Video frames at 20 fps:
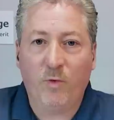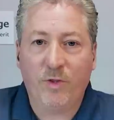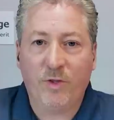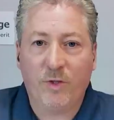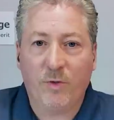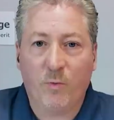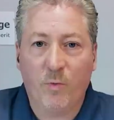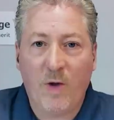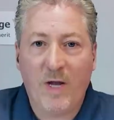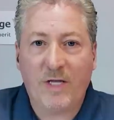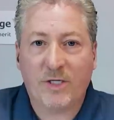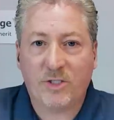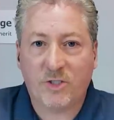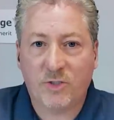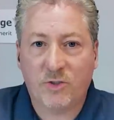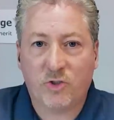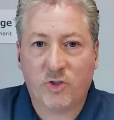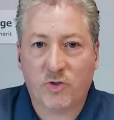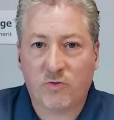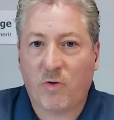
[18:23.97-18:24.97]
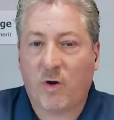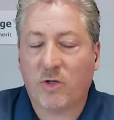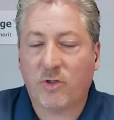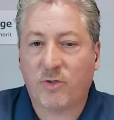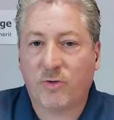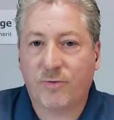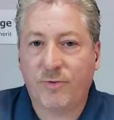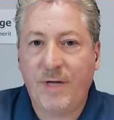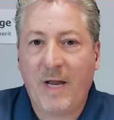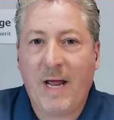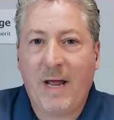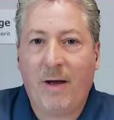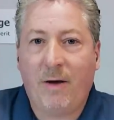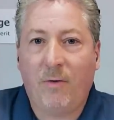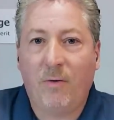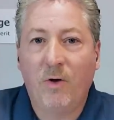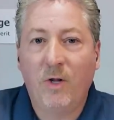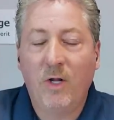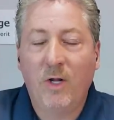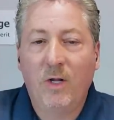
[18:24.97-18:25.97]
with the way it's structured
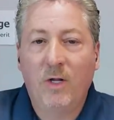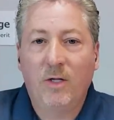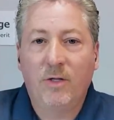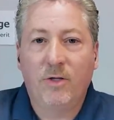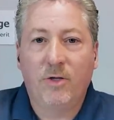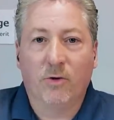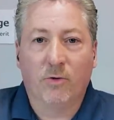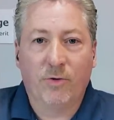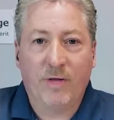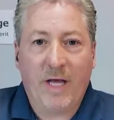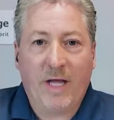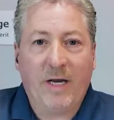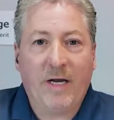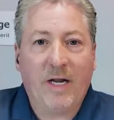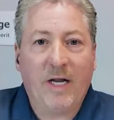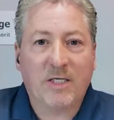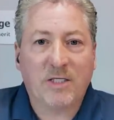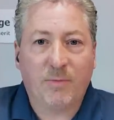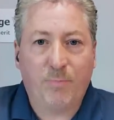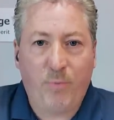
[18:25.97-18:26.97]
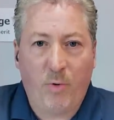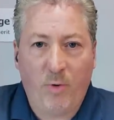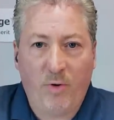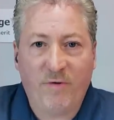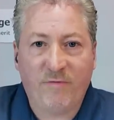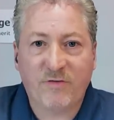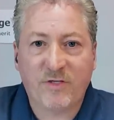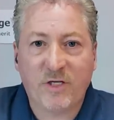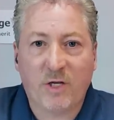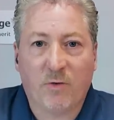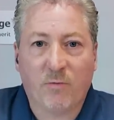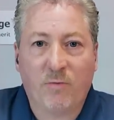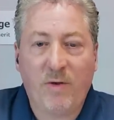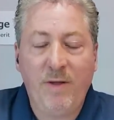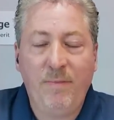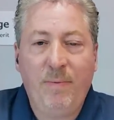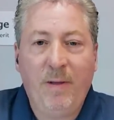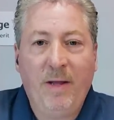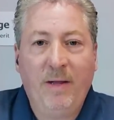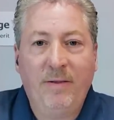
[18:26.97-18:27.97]
now, you'll get it as a point of sale
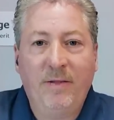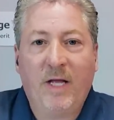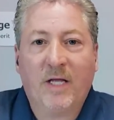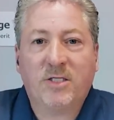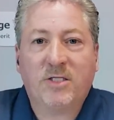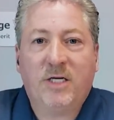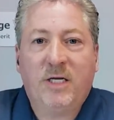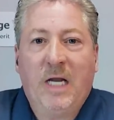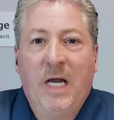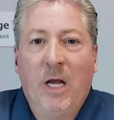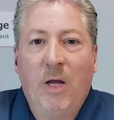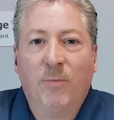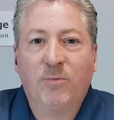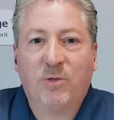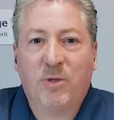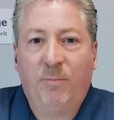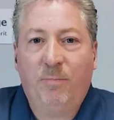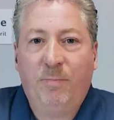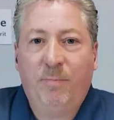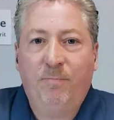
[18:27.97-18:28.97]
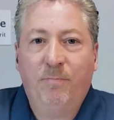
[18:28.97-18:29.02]
rebate, and that's going to help some